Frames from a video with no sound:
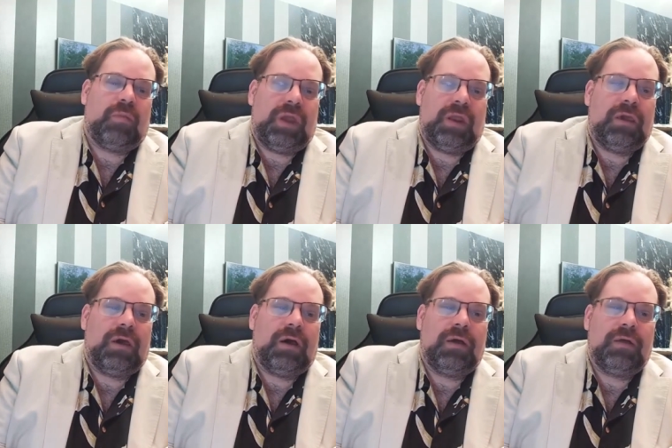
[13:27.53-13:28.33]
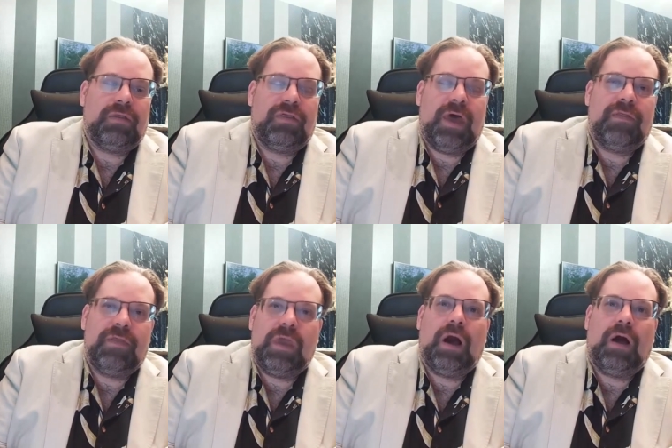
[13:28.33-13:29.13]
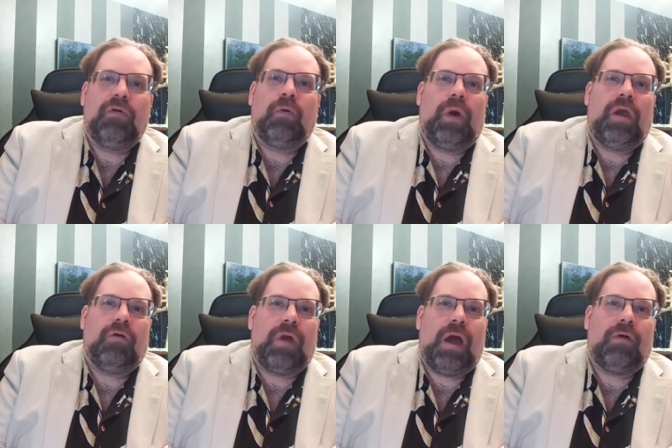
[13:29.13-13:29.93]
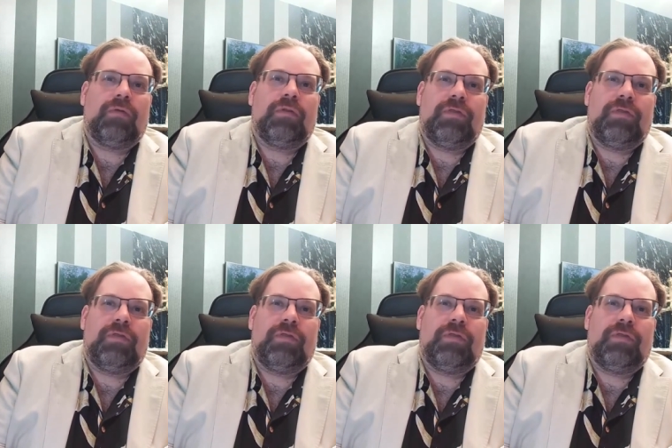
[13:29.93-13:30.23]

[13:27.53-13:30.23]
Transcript: media than the other way around.